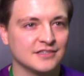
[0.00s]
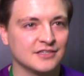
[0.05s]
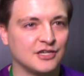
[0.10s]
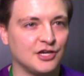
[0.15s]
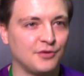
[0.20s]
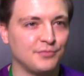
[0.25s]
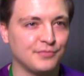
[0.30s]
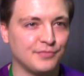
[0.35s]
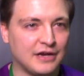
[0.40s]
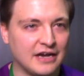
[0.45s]

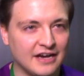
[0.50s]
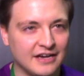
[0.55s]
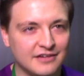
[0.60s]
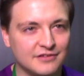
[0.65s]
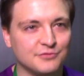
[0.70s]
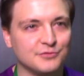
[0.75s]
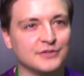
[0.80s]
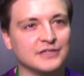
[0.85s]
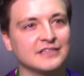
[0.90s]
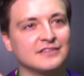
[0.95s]

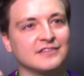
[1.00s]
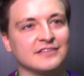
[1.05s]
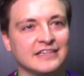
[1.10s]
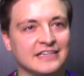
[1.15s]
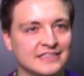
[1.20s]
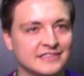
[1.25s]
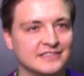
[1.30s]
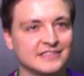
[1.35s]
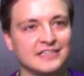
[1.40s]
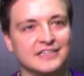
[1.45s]
combined with
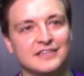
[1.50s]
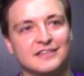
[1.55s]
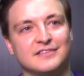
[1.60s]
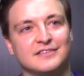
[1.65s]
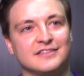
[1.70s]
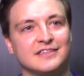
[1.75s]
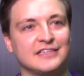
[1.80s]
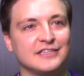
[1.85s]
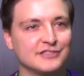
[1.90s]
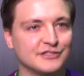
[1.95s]

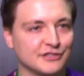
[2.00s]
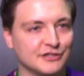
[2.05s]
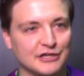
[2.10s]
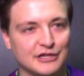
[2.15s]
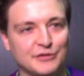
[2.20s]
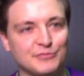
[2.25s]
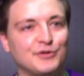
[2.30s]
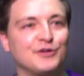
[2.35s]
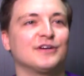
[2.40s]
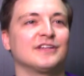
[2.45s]
LinkedIn,
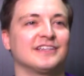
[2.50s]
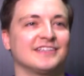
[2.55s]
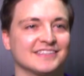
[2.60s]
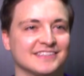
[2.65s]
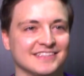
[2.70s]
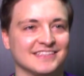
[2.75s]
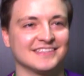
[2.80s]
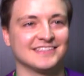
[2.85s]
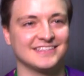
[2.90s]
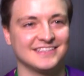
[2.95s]
Instagram, all
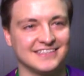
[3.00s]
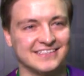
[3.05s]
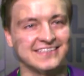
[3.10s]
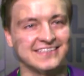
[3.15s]
these things.